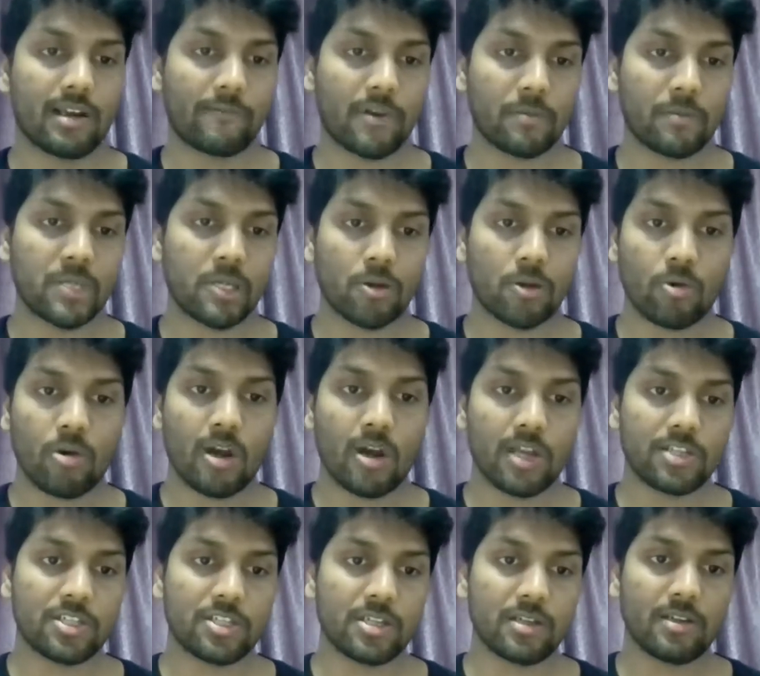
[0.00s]
from the
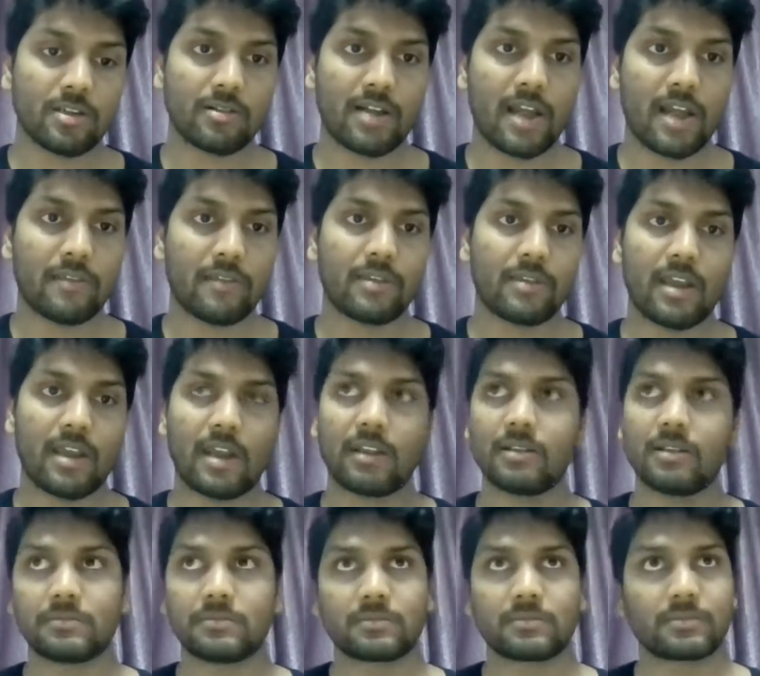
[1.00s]
OIG, rather
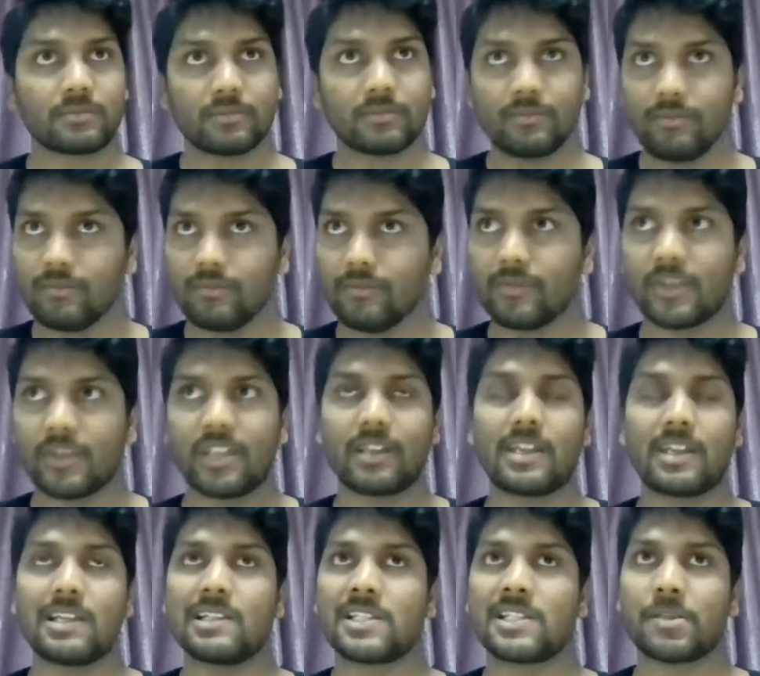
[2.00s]
than the
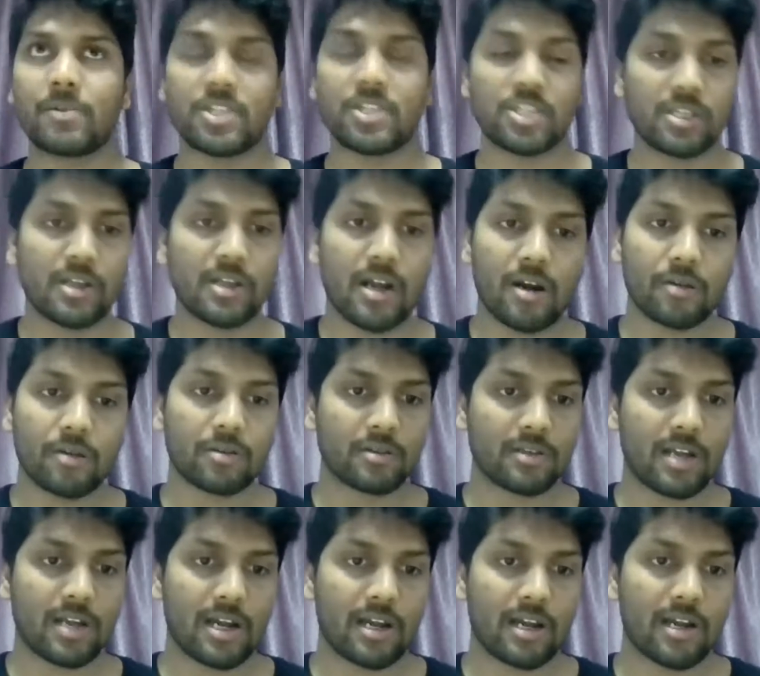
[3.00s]
guilds reaching out.
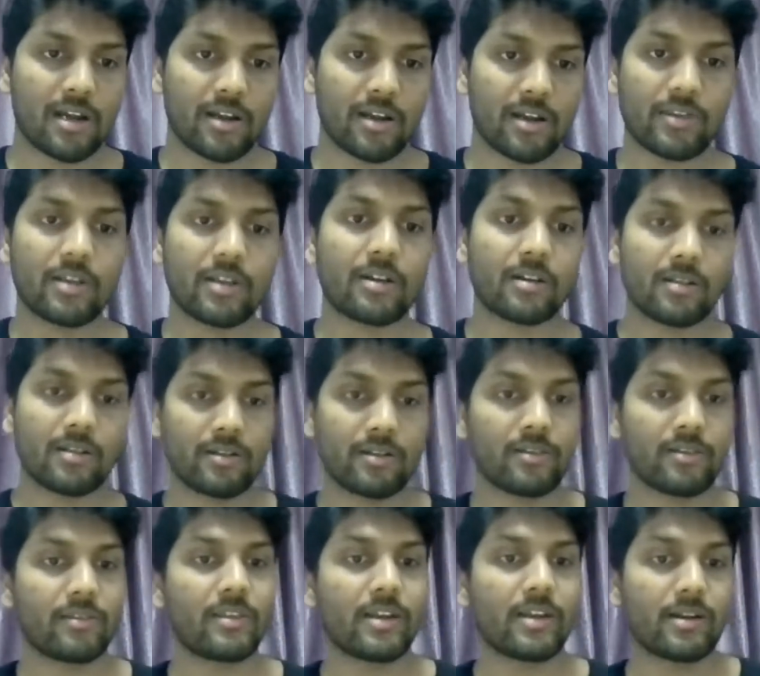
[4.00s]

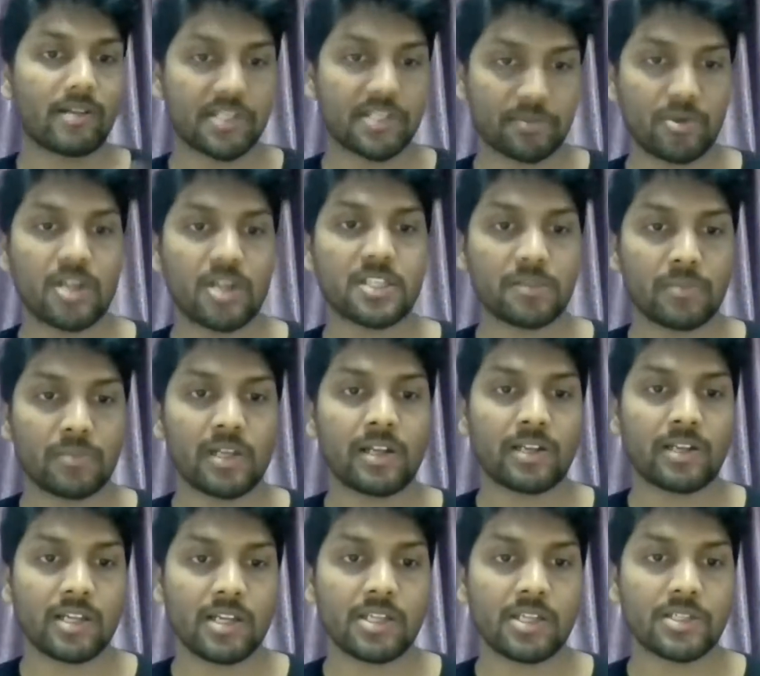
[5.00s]
Their
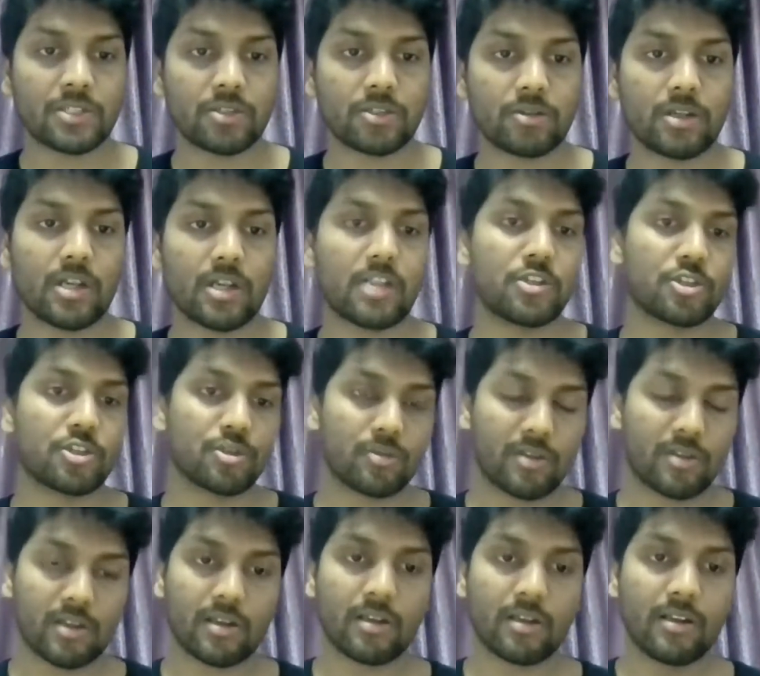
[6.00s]
responsibility is to ensure
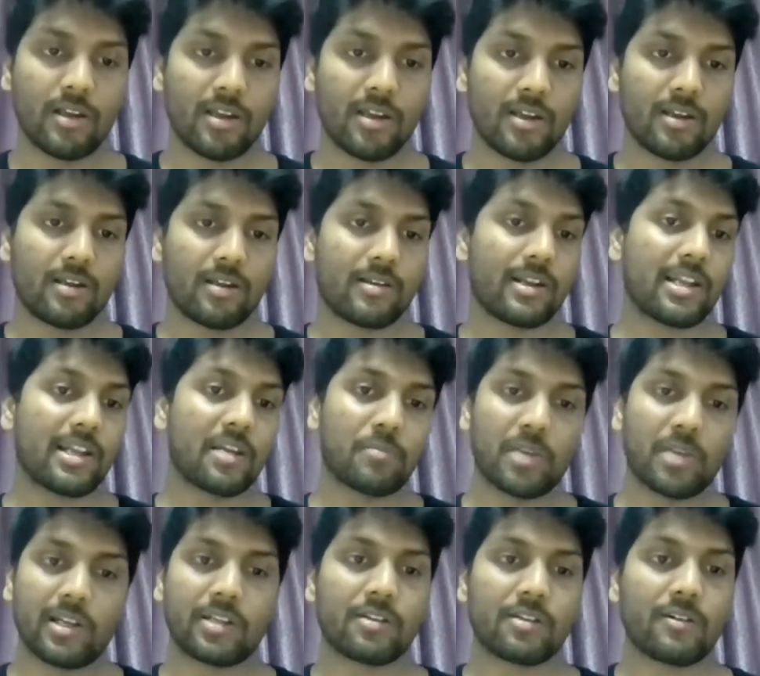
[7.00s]
the
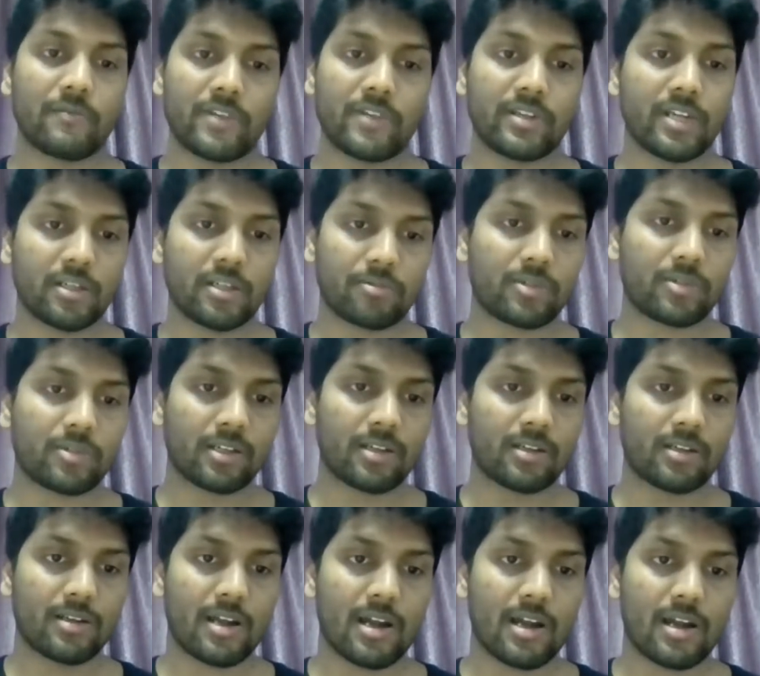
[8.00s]
reliability of the network
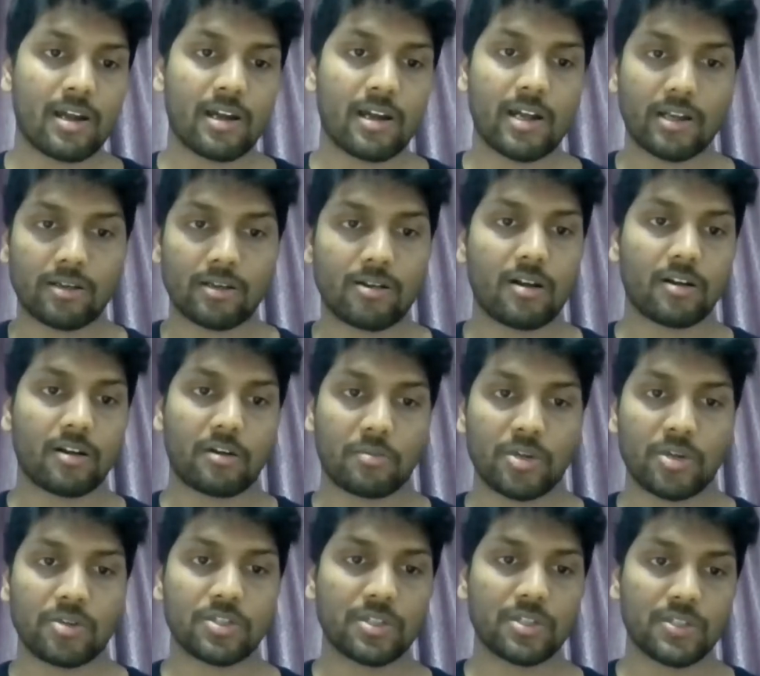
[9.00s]
and
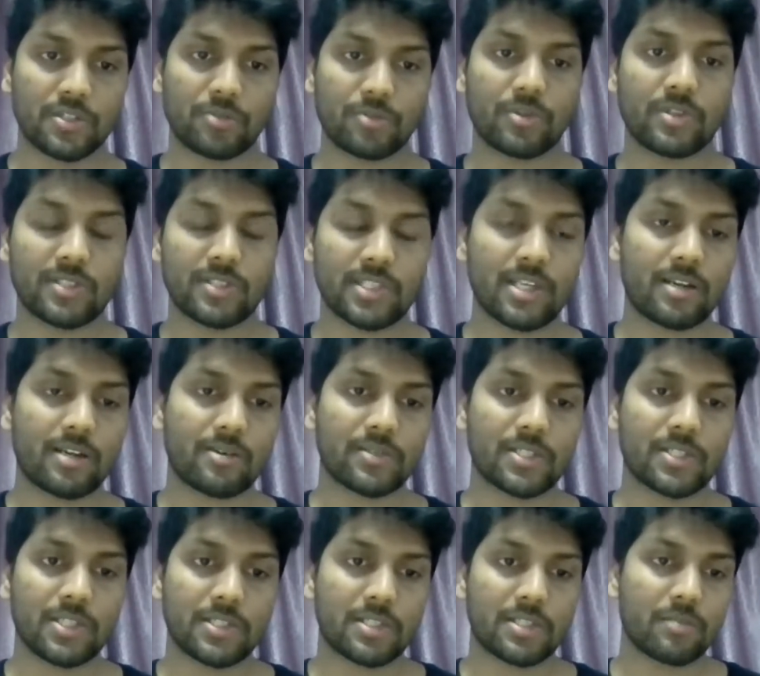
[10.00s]
contributions towards the
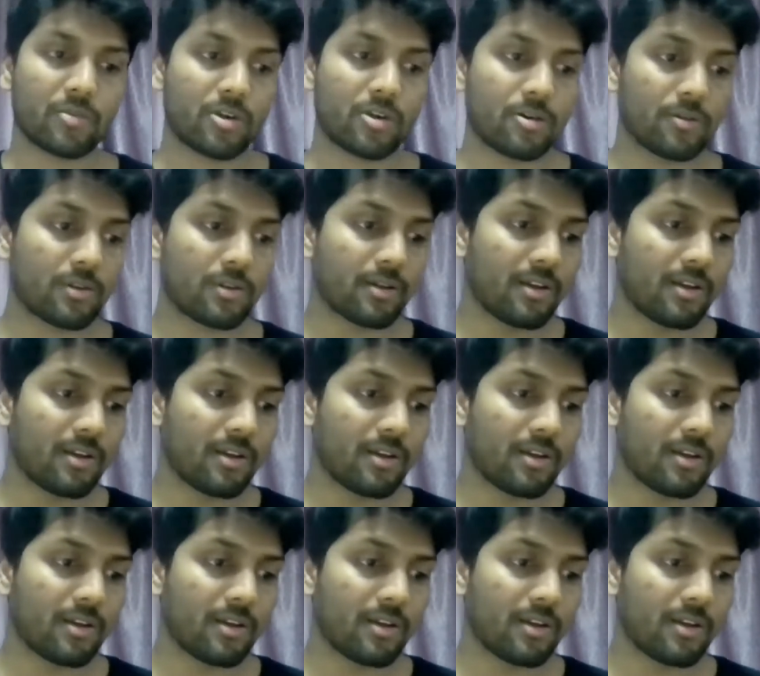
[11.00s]
ecosystem growth.